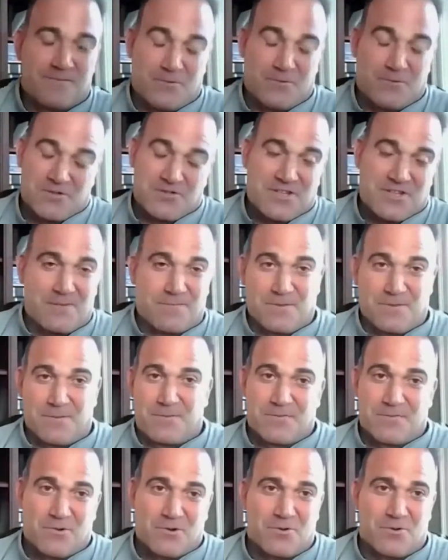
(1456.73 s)
of course I
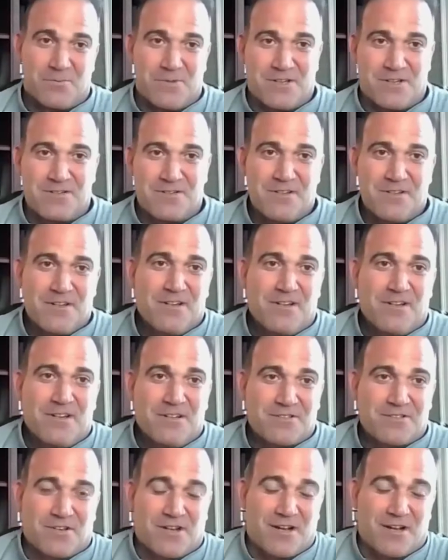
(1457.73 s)
flipped through them. And
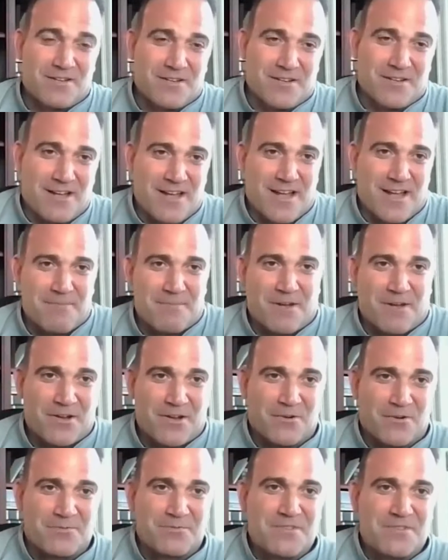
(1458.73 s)
so I had my
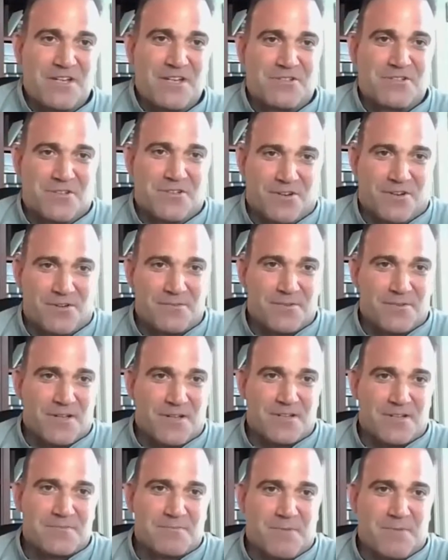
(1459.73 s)
own teacher
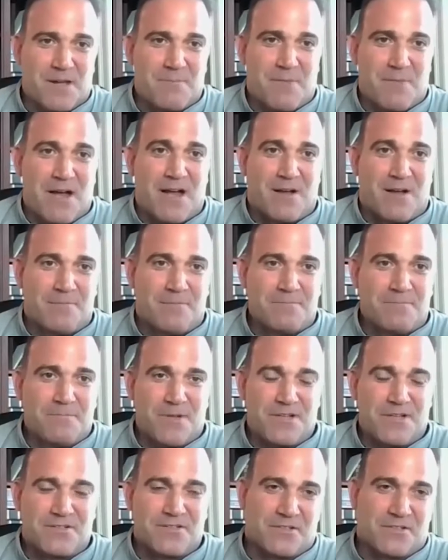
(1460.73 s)
as my mom,
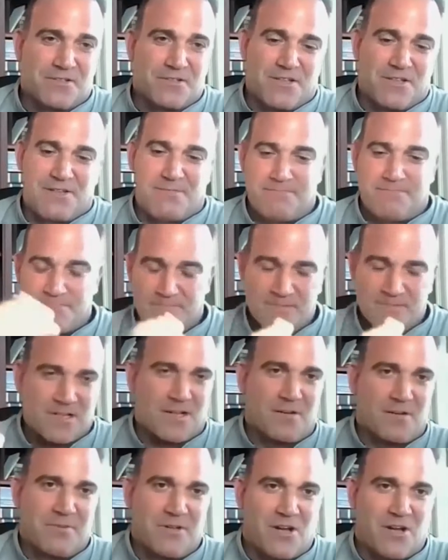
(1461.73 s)
basically
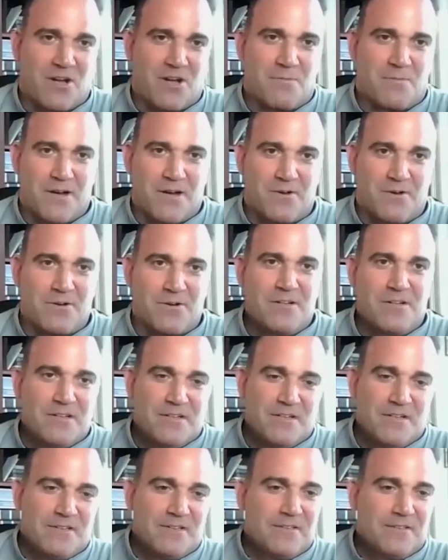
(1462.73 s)
telling me all about
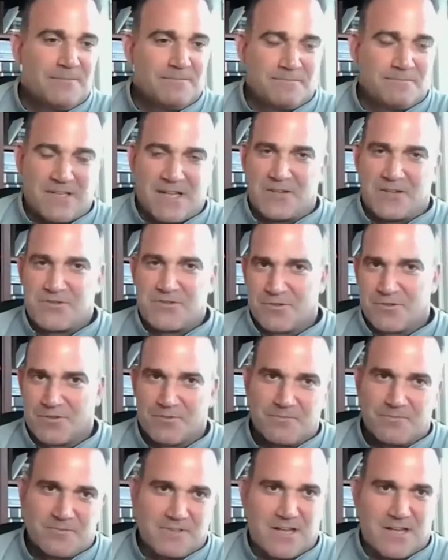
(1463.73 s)

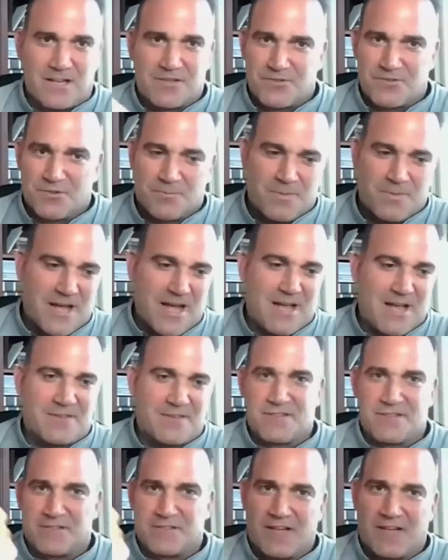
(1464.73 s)

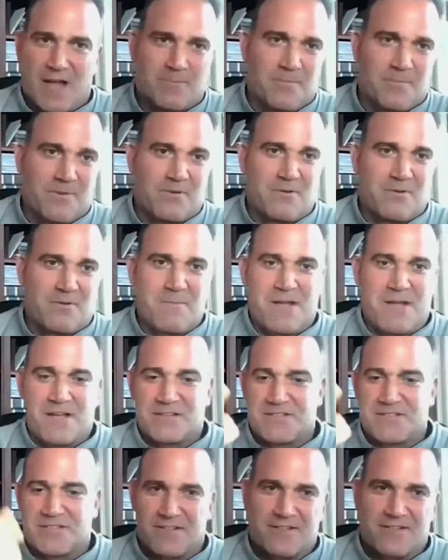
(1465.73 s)
naturopaths and complementary
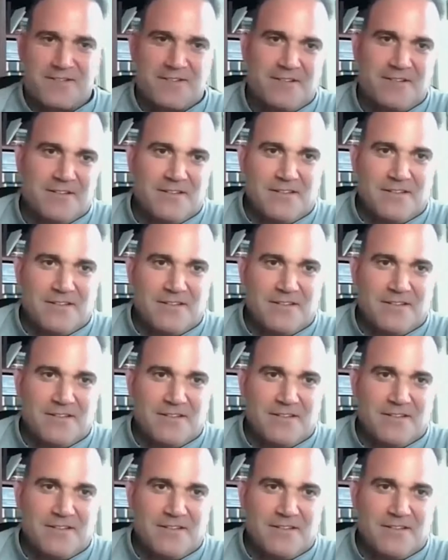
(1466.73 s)
medicine. And